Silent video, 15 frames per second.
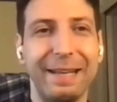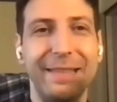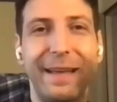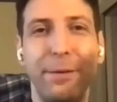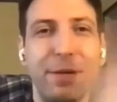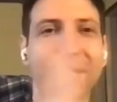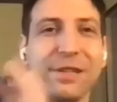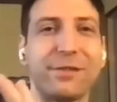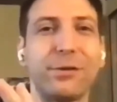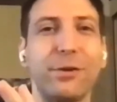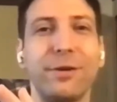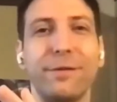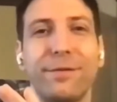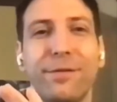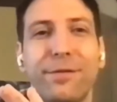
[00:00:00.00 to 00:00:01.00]
that we just
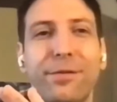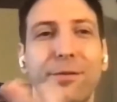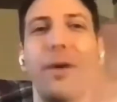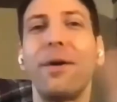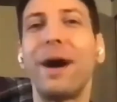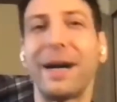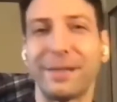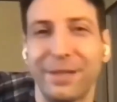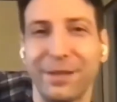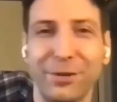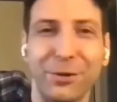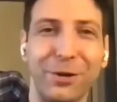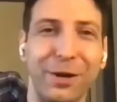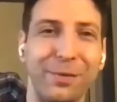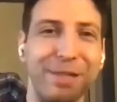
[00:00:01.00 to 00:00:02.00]
sort of throw out the
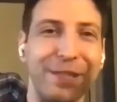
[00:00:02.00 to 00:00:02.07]
door.